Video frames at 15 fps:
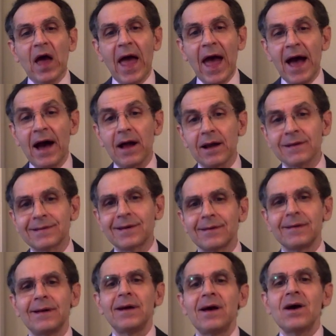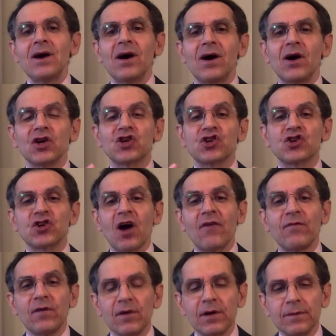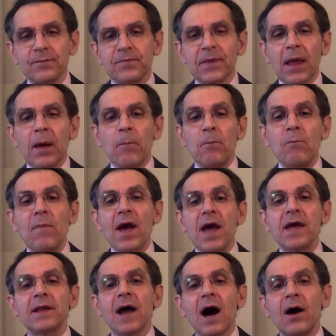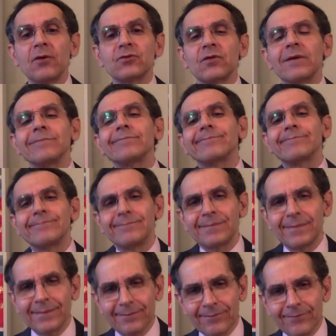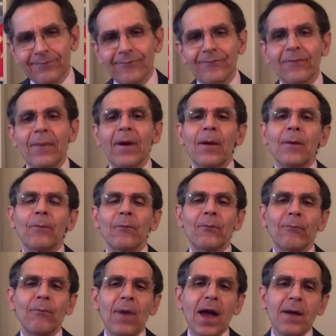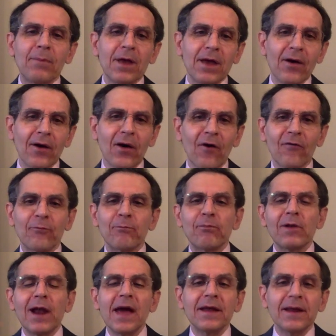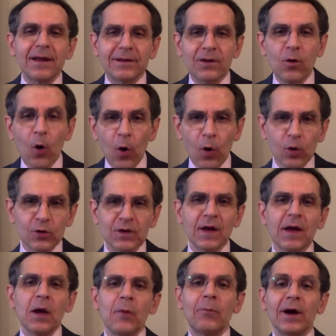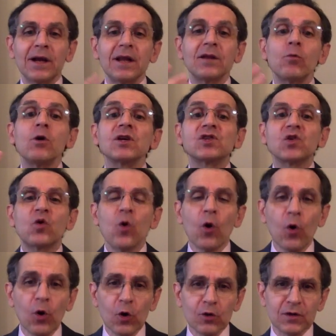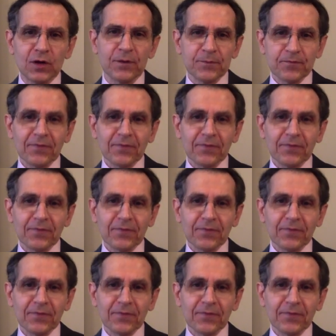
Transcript: held a shovel made out maybe of plated gold, but it was gold.